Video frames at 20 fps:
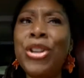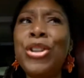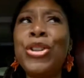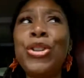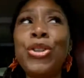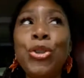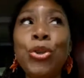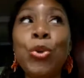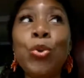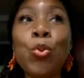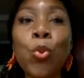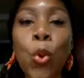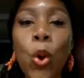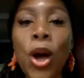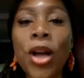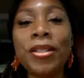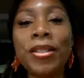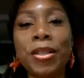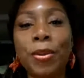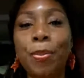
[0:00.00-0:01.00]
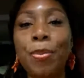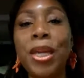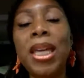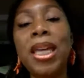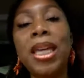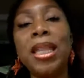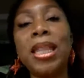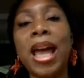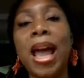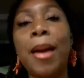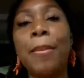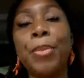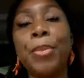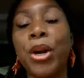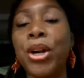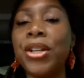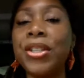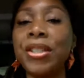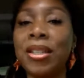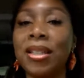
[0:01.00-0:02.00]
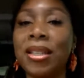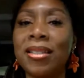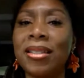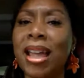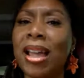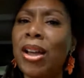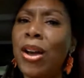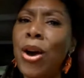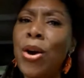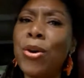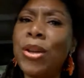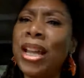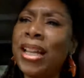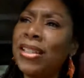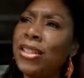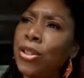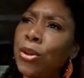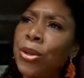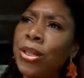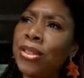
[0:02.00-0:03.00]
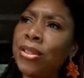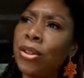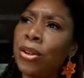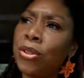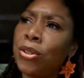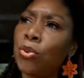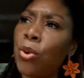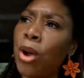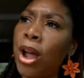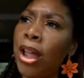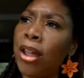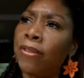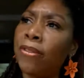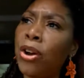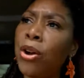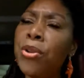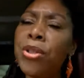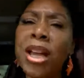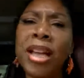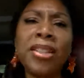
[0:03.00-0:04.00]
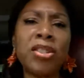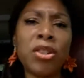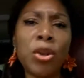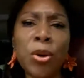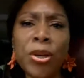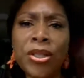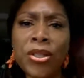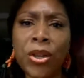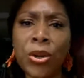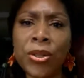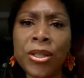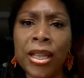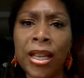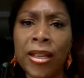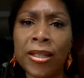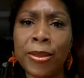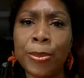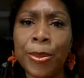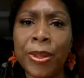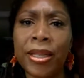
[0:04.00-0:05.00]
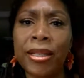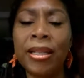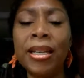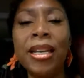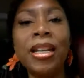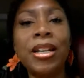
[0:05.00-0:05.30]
You want to be that person that's like, oh, that's so and so's wife, oh, that's so and so's husband,